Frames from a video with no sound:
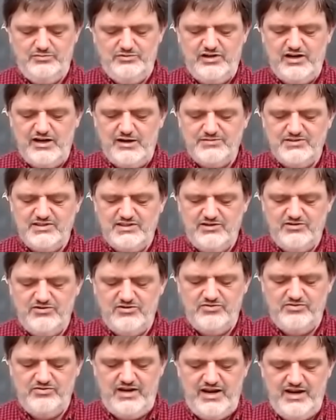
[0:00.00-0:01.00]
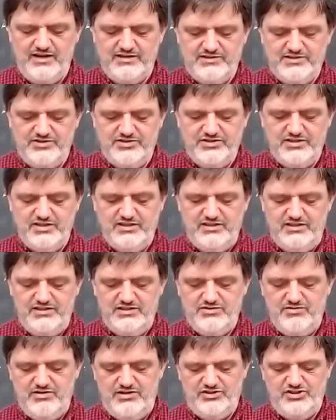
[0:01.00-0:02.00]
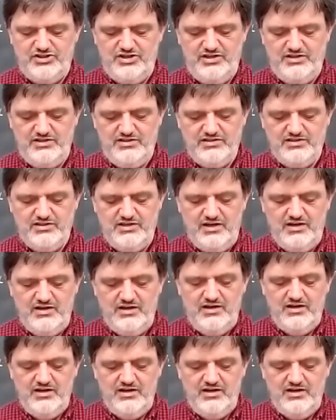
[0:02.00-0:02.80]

perhaps their own answers to these questions,